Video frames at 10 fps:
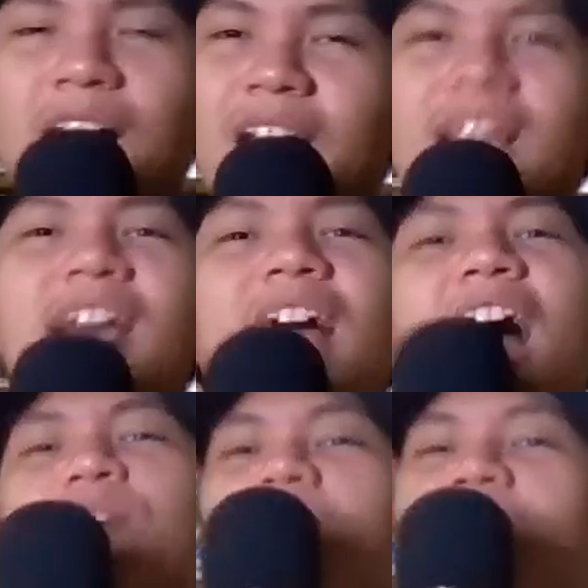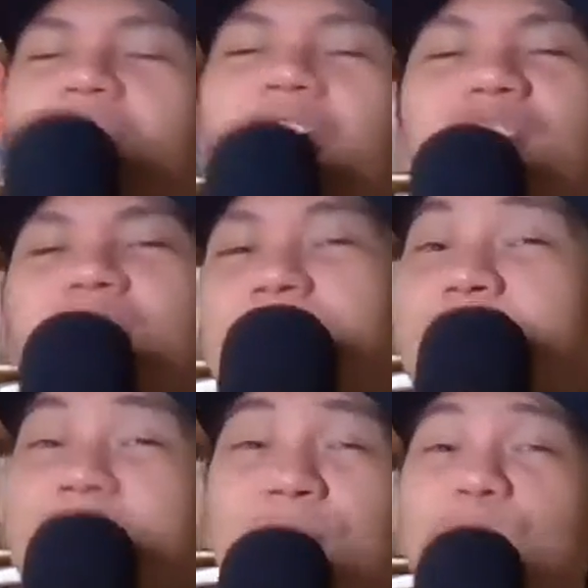Like they have a lot of
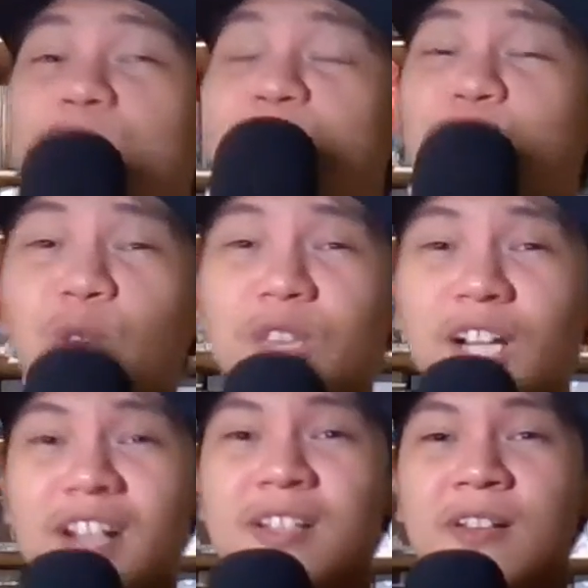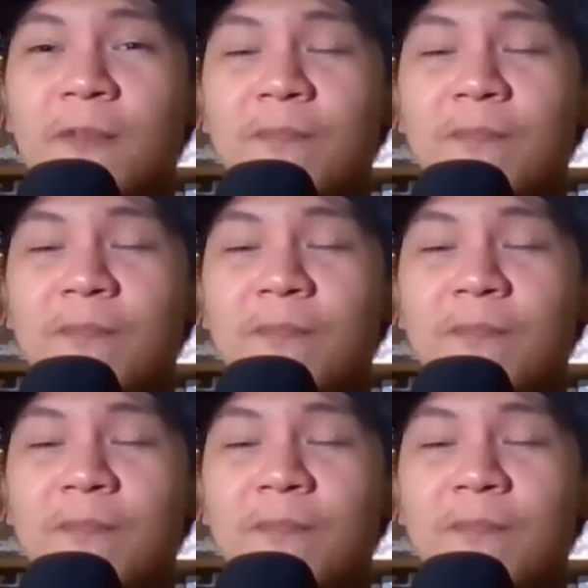7-footers,